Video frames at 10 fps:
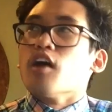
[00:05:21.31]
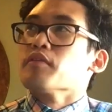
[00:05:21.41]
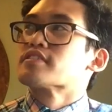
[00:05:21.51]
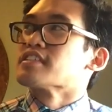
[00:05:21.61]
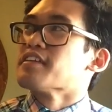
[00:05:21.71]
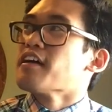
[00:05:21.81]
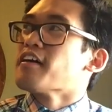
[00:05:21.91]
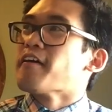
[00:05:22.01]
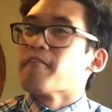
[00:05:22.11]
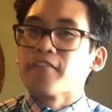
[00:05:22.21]
Let's see,
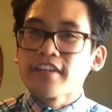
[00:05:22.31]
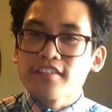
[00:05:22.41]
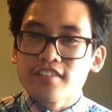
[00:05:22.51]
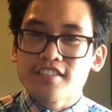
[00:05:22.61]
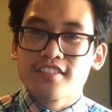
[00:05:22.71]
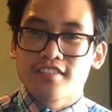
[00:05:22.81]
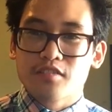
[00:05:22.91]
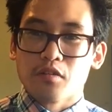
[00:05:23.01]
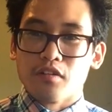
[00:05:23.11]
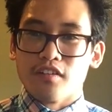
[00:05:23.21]
Wiener
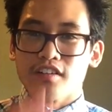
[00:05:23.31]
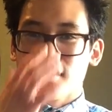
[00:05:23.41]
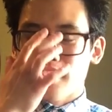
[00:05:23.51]
Schnitzel,